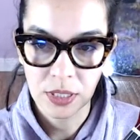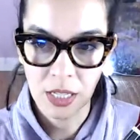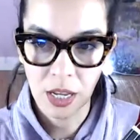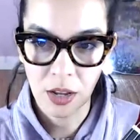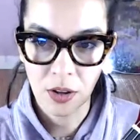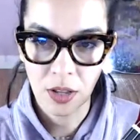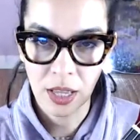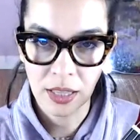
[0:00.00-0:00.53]

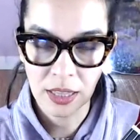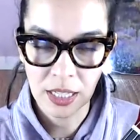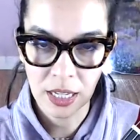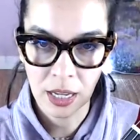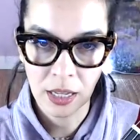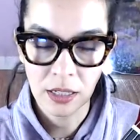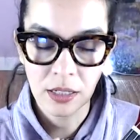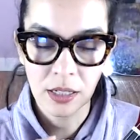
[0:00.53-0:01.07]
Down at
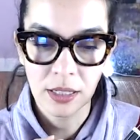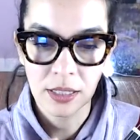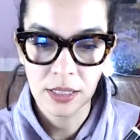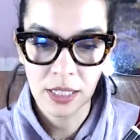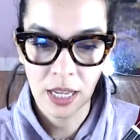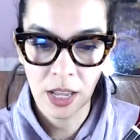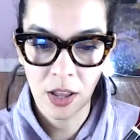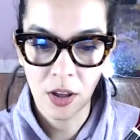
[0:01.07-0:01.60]
the end,
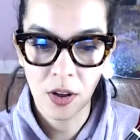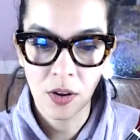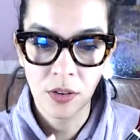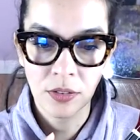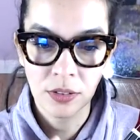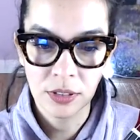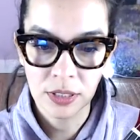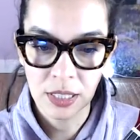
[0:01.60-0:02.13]

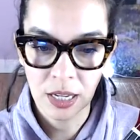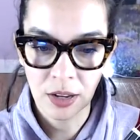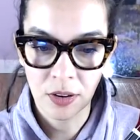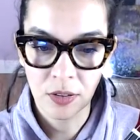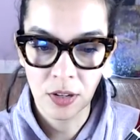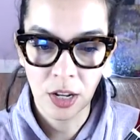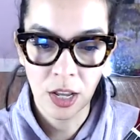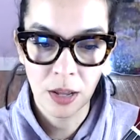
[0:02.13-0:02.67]
down,
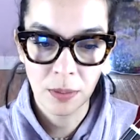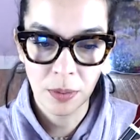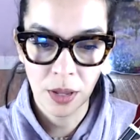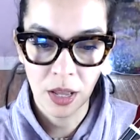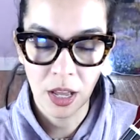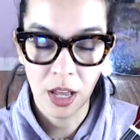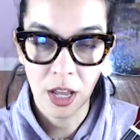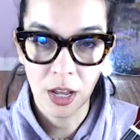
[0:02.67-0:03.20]
down,
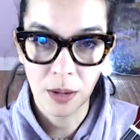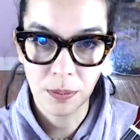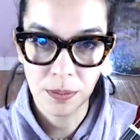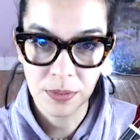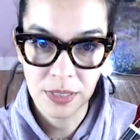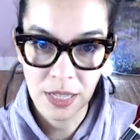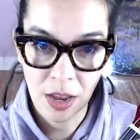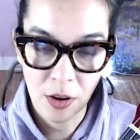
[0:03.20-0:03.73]
up,
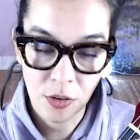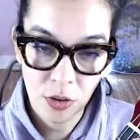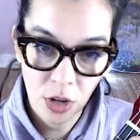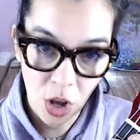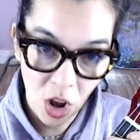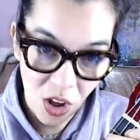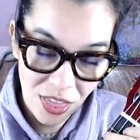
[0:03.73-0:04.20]
up, down.